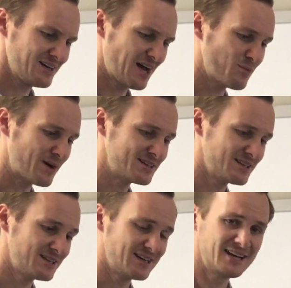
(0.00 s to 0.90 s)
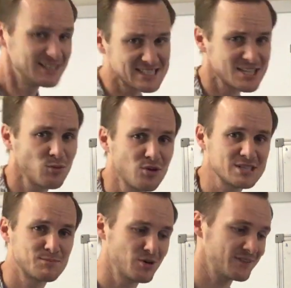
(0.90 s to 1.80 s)
I wondered, is this the
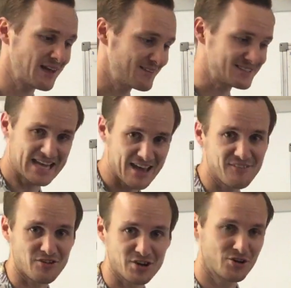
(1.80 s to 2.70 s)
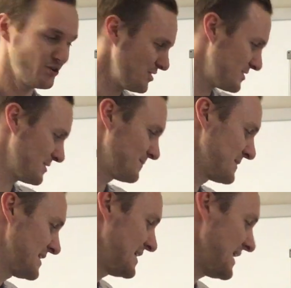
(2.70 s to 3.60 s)
worst birthday that's ever occurred?
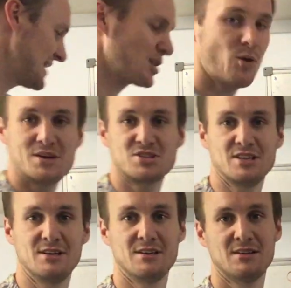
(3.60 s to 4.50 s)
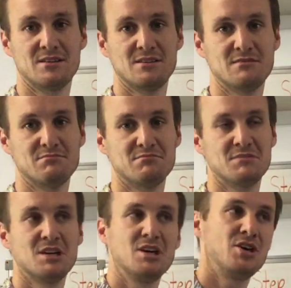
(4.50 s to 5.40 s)
And a question.
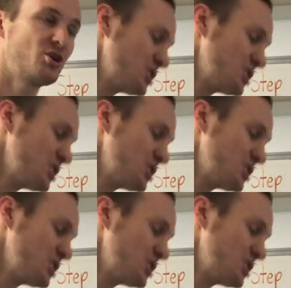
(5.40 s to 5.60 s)
You